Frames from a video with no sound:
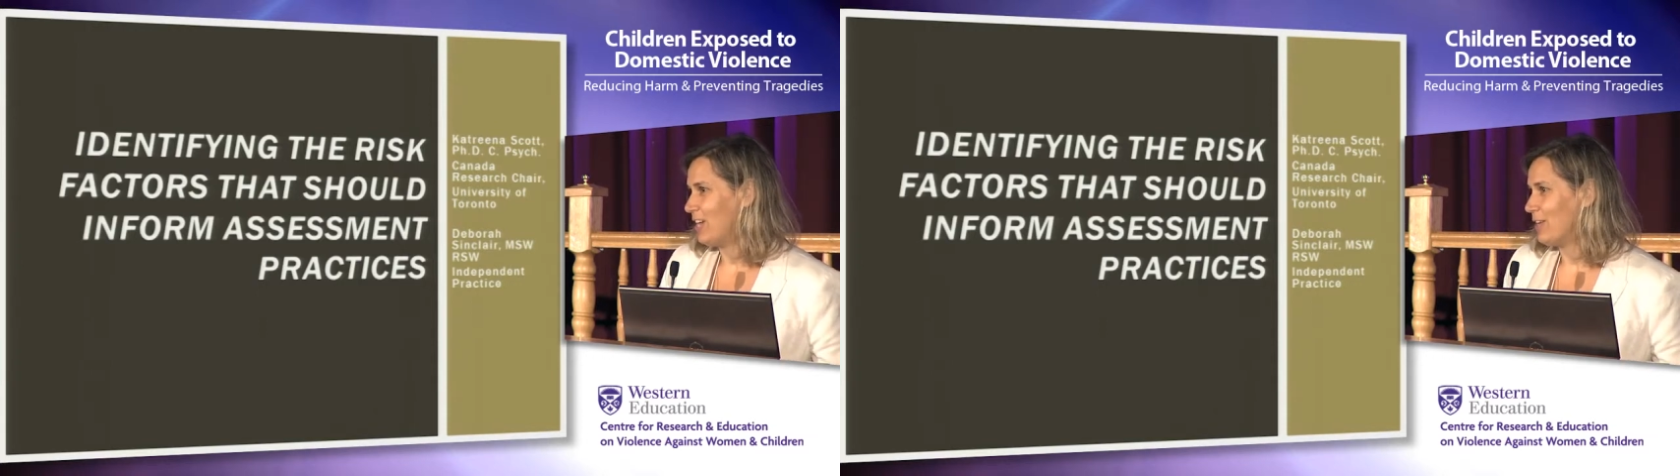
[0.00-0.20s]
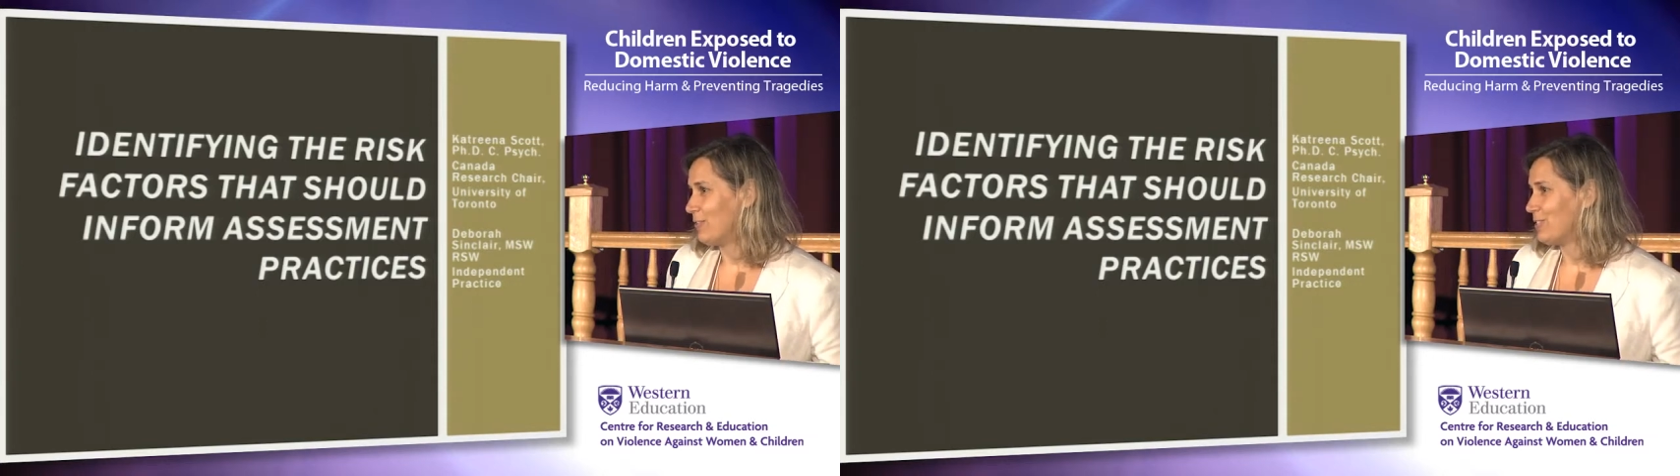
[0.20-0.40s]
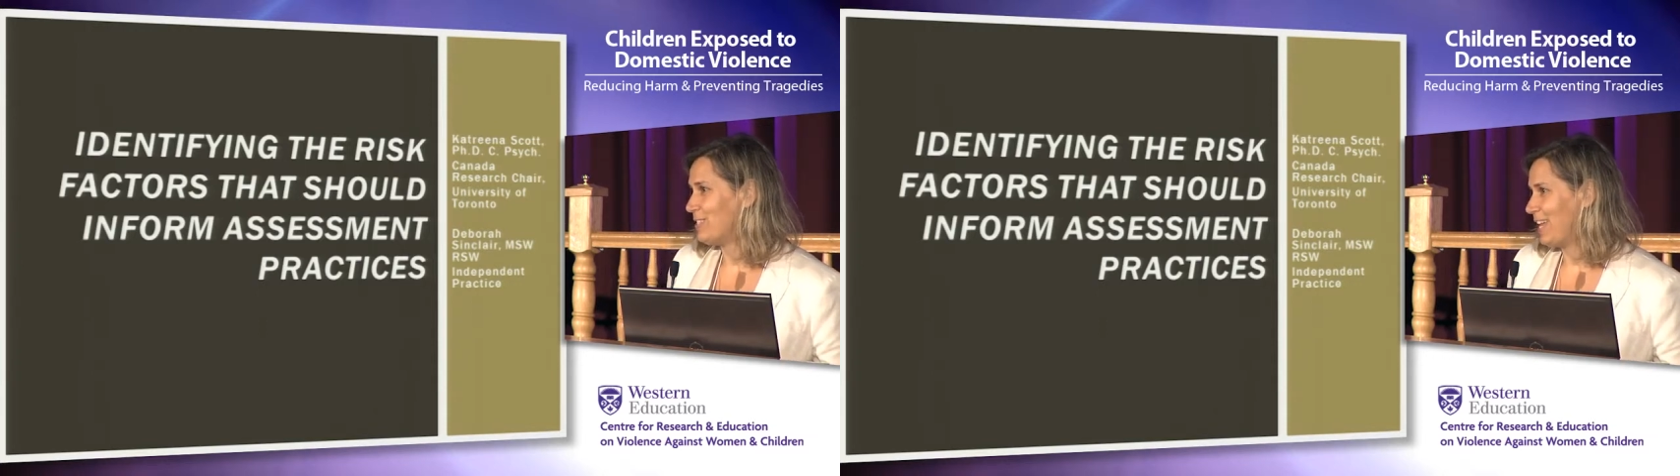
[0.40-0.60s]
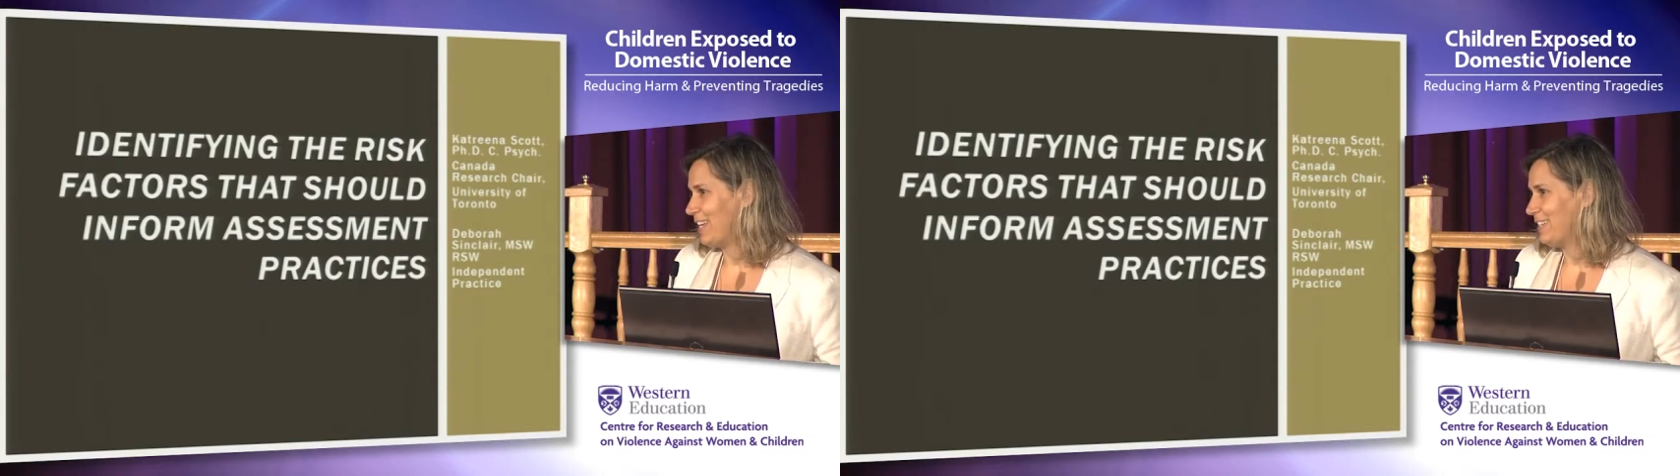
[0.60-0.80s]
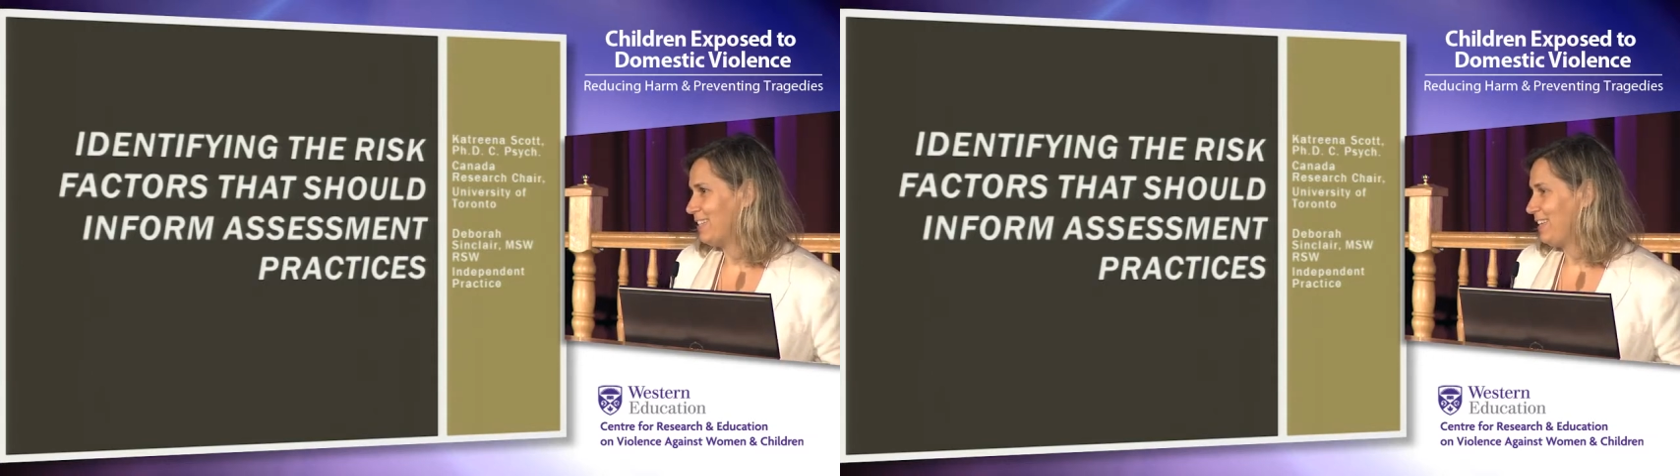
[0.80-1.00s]
to
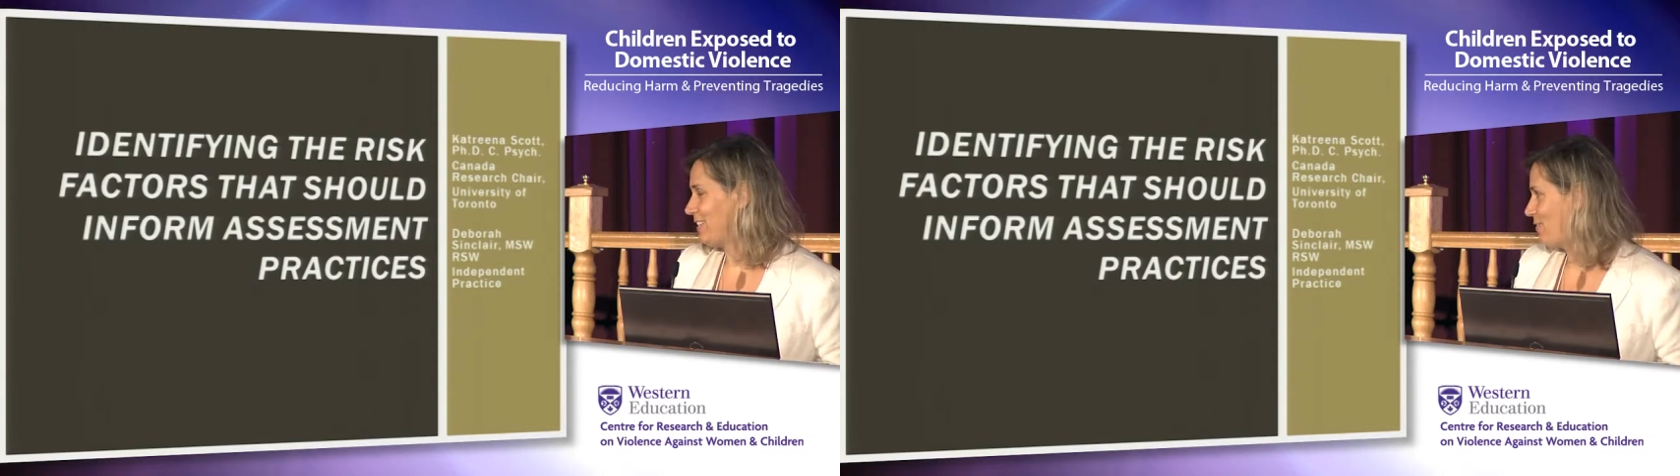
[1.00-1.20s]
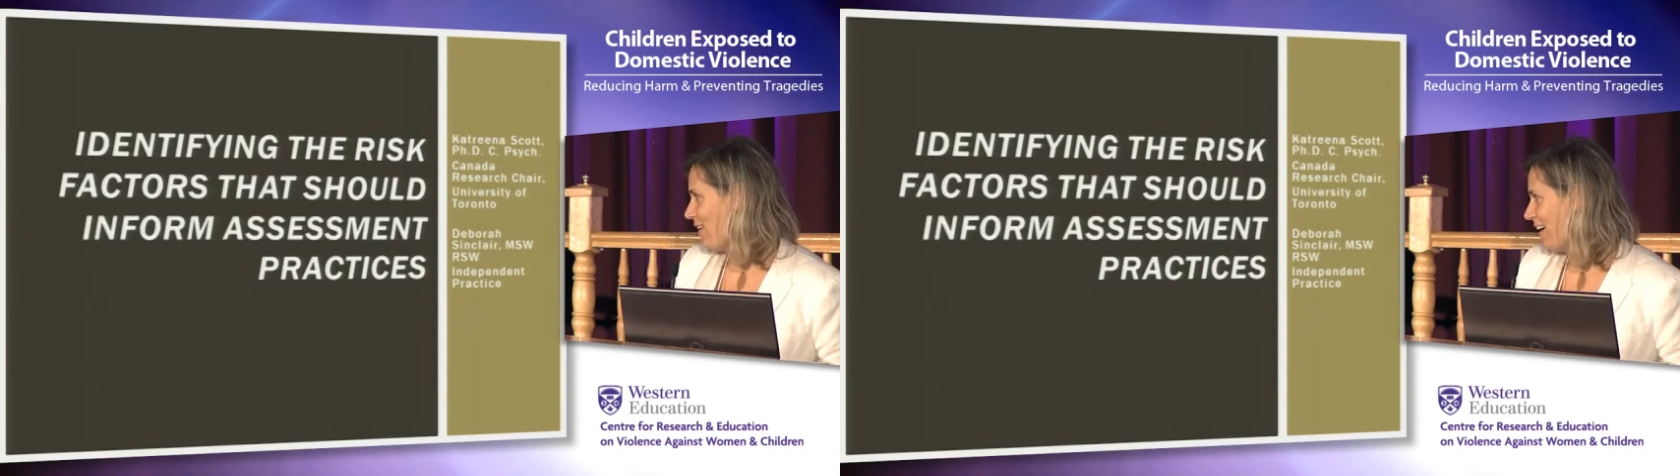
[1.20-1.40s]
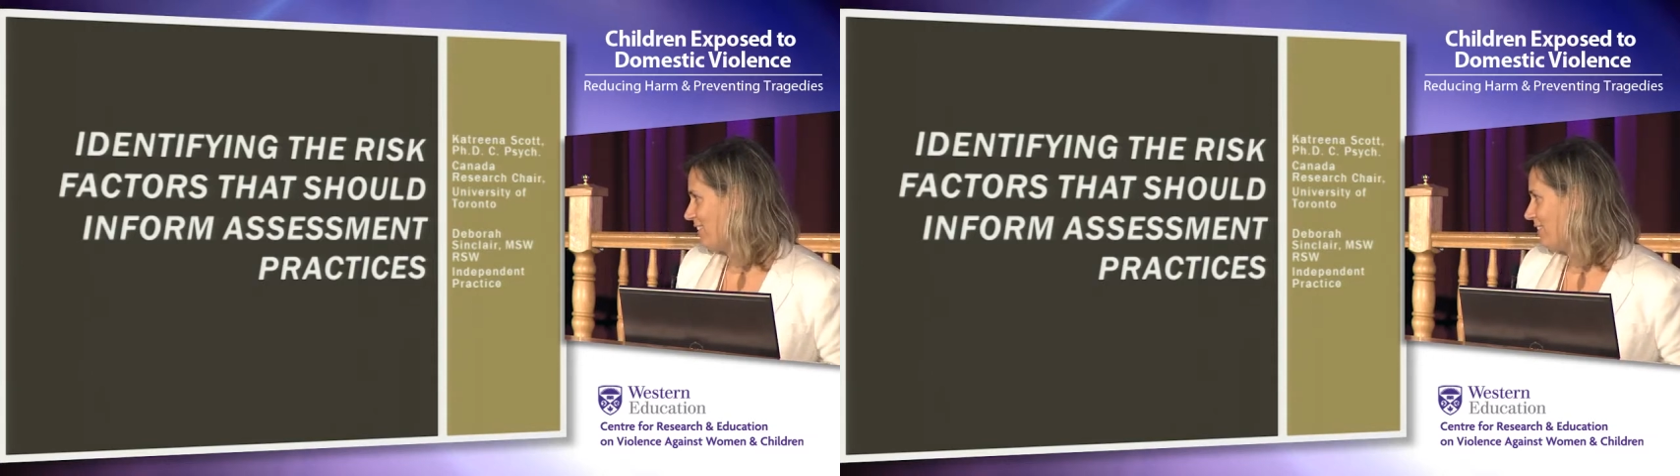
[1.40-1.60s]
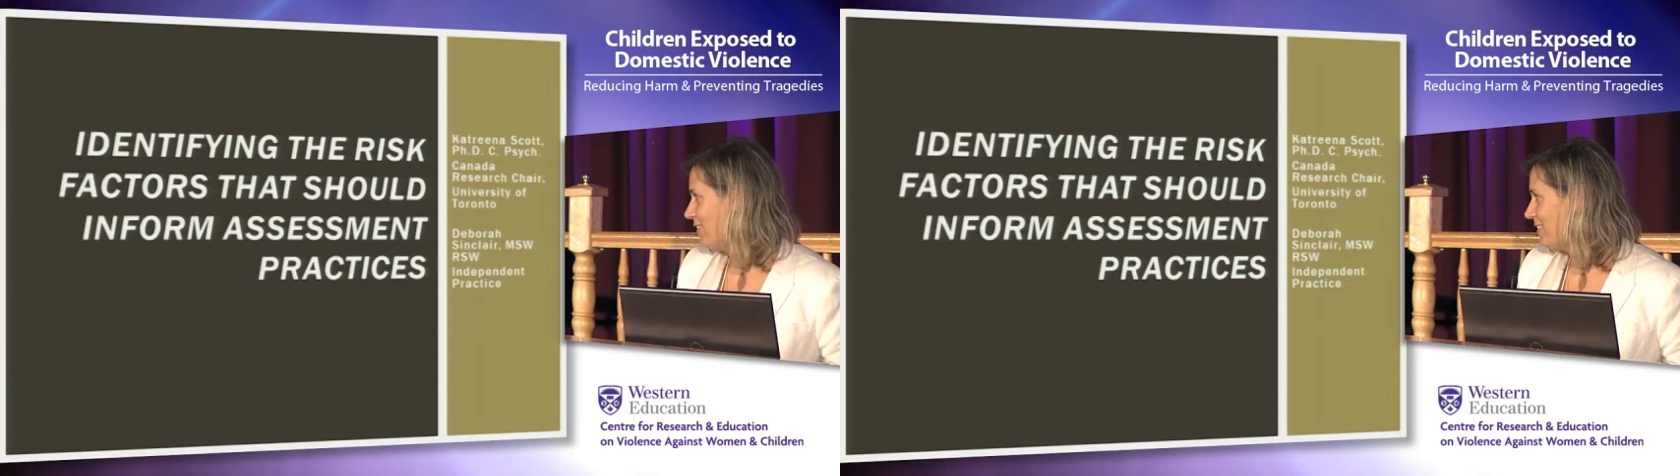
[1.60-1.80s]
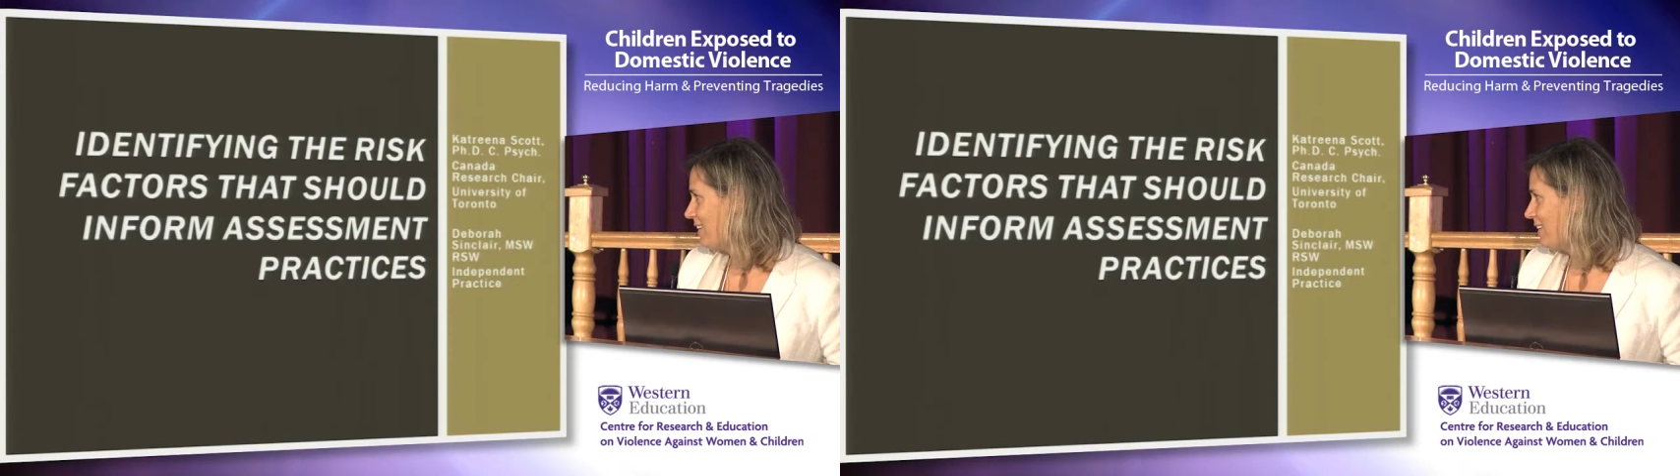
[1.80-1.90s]
understand these factors.